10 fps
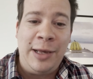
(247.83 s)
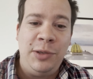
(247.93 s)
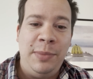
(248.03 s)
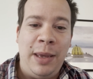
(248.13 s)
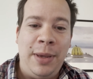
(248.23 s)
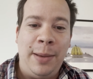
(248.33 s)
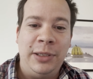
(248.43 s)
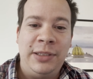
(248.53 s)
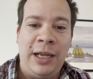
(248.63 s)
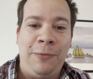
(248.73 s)
you may be able to
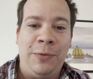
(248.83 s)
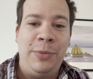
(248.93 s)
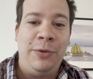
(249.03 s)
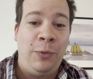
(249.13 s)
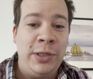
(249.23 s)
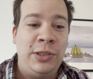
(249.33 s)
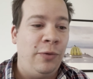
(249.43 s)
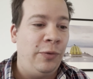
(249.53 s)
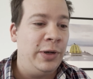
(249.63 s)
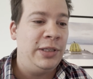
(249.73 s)
tell from the voiceover
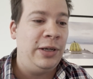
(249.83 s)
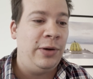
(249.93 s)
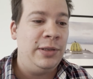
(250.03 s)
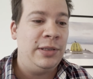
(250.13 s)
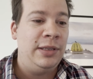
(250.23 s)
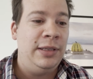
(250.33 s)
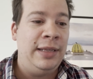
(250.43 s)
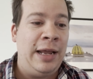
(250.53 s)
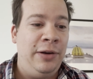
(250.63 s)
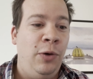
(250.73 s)
in a series
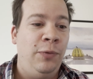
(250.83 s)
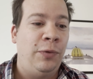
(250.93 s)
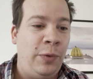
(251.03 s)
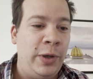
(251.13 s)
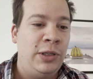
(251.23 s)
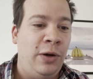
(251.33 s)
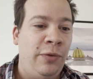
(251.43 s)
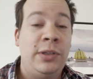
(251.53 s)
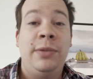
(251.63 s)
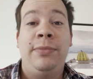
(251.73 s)
not known for
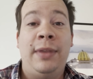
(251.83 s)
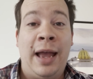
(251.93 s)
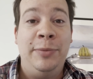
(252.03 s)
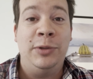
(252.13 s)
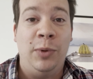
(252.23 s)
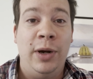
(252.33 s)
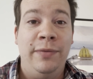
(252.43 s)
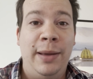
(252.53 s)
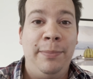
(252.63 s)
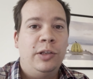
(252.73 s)
voiceovers, I was one of
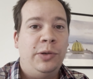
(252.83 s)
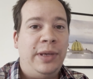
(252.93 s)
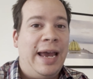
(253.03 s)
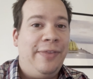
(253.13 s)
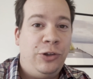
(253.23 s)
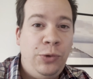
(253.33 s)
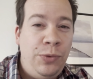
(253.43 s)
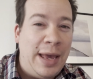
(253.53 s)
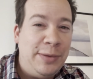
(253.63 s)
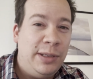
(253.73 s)
them. So yeah, the
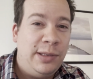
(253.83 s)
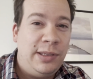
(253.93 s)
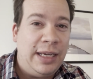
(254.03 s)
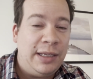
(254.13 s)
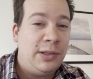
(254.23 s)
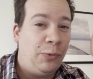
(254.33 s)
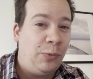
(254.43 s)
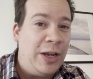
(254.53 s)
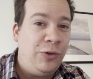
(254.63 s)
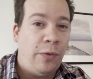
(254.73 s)
2006
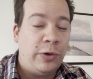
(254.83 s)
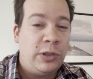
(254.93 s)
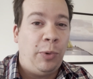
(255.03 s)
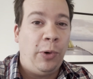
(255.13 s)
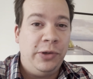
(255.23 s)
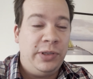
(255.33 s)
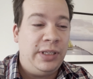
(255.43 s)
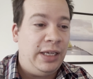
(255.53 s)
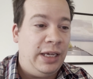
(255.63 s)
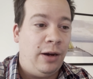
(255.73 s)
Range Rover Sport you
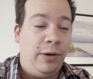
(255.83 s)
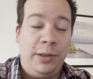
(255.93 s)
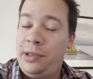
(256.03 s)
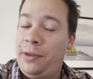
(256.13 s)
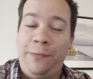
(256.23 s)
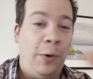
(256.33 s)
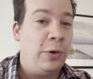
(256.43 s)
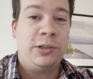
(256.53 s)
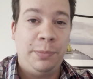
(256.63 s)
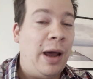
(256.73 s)
see here, it's the
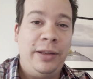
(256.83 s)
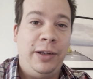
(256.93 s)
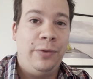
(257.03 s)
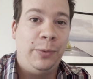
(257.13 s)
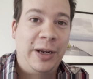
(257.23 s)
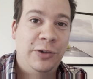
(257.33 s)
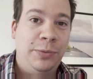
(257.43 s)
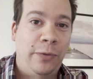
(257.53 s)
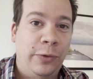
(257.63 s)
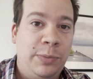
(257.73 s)
first model year of the Range
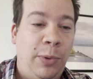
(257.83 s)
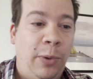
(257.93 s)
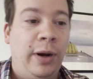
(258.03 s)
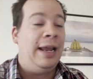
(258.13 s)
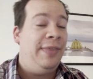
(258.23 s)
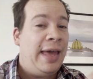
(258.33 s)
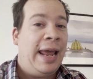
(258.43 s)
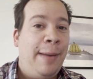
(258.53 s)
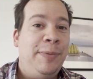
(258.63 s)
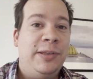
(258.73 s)
Rover Sport, and that
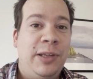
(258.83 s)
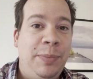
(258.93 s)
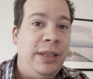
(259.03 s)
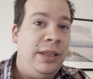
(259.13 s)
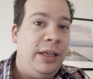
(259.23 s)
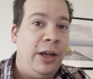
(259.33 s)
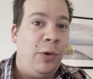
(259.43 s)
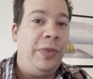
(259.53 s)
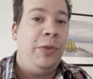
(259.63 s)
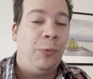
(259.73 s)
happens to be the year
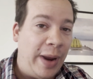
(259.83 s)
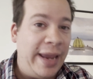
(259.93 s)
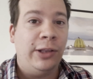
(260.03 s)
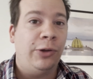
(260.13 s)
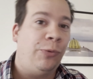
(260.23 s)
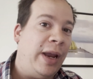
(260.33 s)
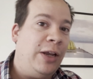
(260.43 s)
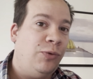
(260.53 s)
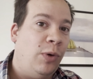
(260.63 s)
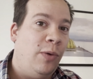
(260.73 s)
when the regular Range
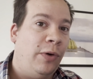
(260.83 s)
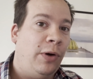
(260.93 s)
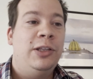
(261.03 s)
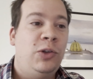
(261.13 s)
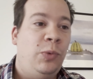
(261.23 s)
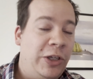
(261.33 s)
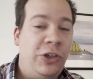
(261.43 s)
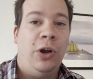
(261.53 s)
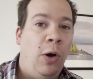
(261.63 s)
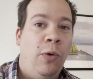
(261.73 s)
Rover switched
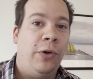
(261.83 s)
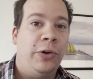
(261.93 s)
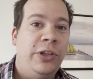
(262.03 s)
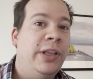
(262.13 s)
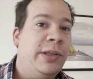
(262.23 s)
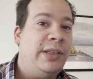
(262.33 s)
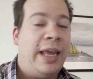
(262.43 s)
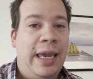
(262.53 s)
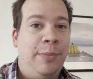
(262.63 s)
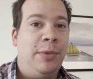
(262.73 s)
over to the
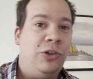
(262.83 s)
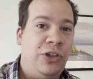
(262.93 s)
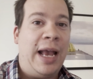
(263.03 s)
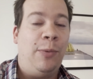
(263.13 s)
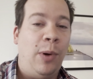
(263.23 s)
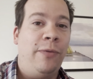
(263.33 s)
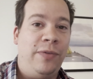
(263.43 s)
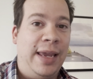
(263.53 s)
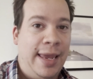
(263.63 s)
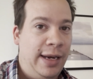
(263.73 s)
same Jaguar
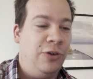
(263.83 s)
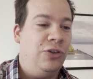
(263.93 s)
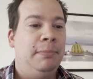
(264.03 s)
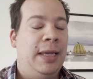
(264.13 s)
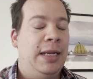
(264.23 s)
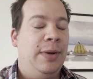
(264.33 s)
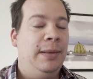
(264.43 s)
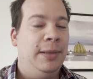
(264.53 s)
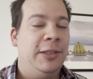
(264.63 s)
V8 engine. Anyway, let's